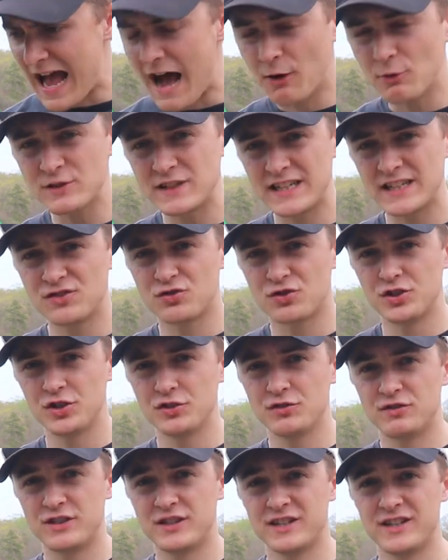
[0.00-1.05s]
I was
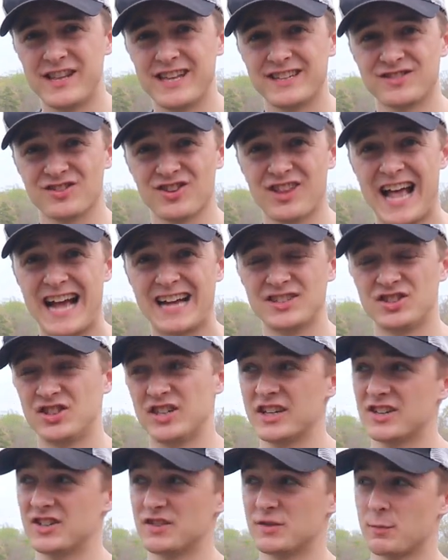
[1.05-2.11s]
introduced to this last
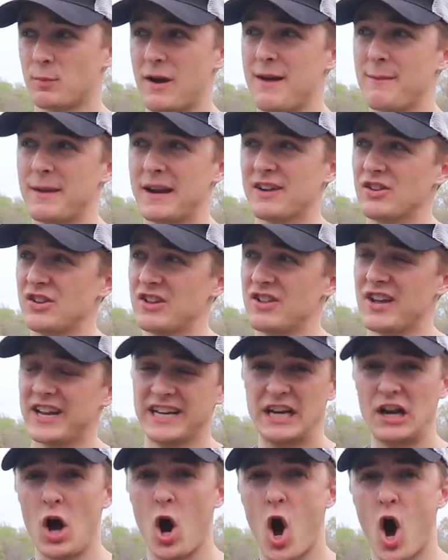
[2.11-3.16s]
year as primarily
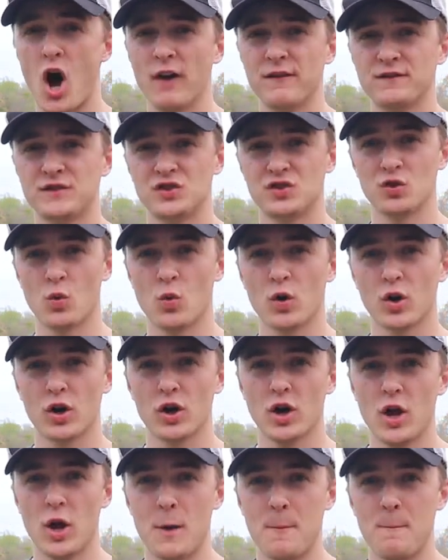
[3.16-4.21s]
like an offshore